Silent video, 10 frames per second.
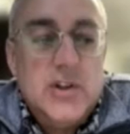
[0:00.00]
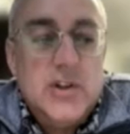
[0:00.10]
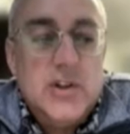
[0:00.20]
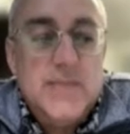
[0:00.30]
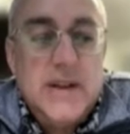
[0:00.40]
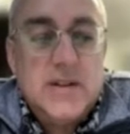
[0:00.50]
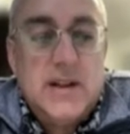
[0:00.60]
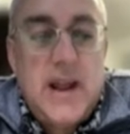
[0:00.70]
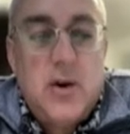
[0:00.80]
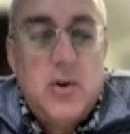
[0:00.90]
is
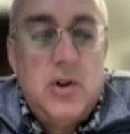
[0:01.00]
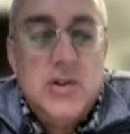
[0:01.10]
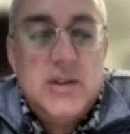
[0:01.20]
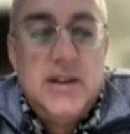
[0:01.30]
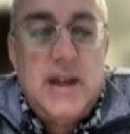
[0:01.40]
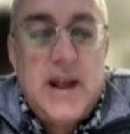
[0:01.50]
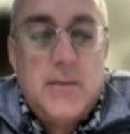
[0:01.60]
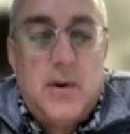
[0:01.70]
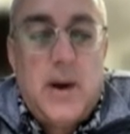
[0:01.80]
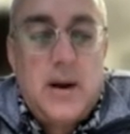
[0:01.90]
basically how closely that animal
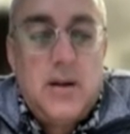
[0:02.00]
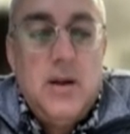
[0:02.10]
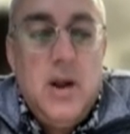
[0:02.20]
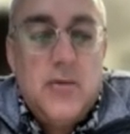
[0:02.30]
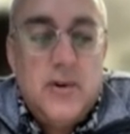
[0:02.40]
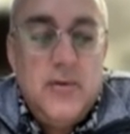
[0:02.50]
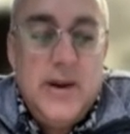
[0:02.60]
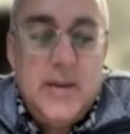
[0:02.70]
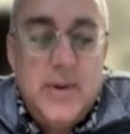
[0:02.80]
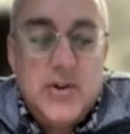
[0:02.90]
model
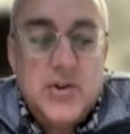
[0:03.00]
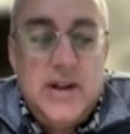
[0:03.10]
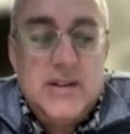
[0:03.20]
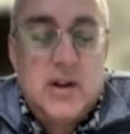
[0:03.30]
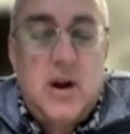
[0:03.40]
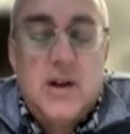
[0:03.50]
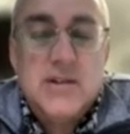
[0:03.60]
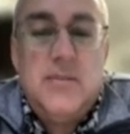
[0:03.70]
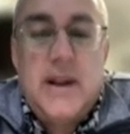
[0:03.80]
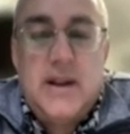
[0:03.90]
recapitulates the causal
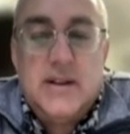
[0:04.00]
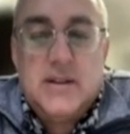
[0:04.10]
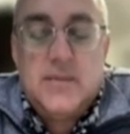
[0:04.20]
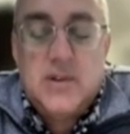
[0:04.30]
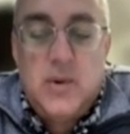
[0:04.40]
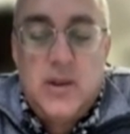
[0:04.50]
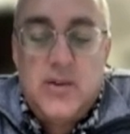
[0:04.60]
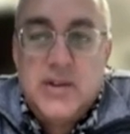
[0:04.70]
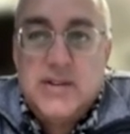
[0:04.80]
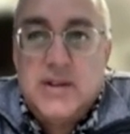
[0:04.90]
mechanism. So whether
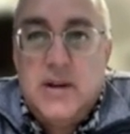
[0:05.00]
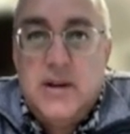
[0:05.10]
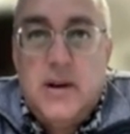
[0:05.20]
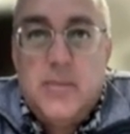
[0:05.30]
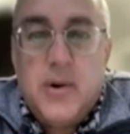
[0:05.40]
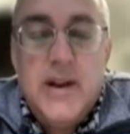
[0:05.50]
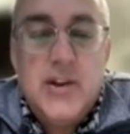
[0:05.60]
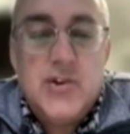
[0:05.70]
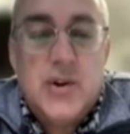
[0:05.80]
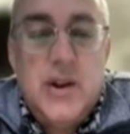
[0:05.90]
this is a brain
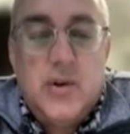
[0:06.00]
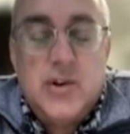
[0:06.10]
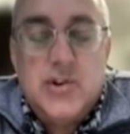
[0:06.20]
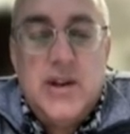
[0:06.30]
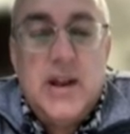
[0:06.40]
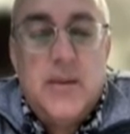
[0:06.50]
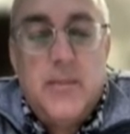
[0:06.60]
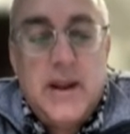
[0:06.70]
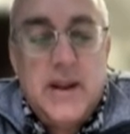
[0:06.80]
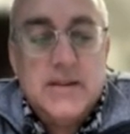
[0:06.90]
injury or a genetic
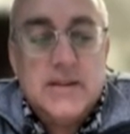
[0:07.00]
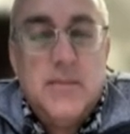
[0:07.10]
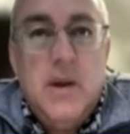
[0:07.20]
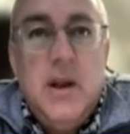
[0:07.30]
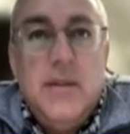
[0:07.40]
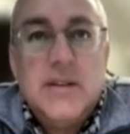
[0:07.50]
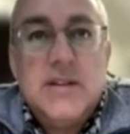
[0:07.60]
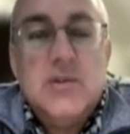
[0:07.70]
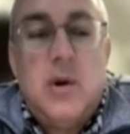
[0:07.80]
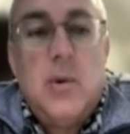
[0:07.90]
mechanism, this
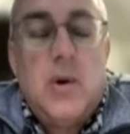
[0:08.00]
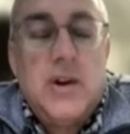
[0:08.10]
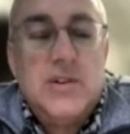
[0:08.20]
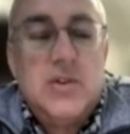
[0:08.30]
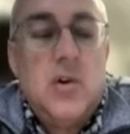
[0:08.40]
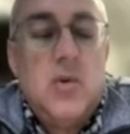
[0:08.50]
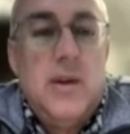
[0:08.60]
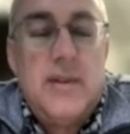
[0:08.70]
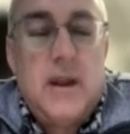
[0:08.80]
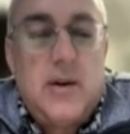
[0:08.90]
is what we want to start
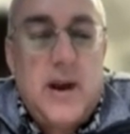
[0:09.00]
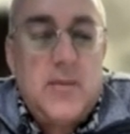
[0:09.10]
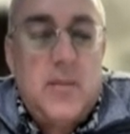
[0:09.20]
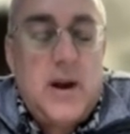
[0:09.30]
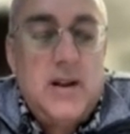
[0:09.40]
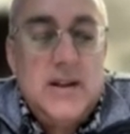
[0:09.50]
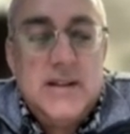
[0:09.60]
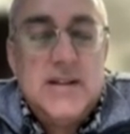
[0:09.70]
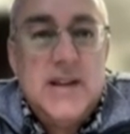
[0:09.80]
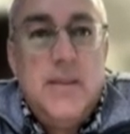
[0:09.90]
with, that our animal model has the
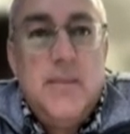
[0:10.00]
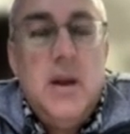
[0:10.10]
same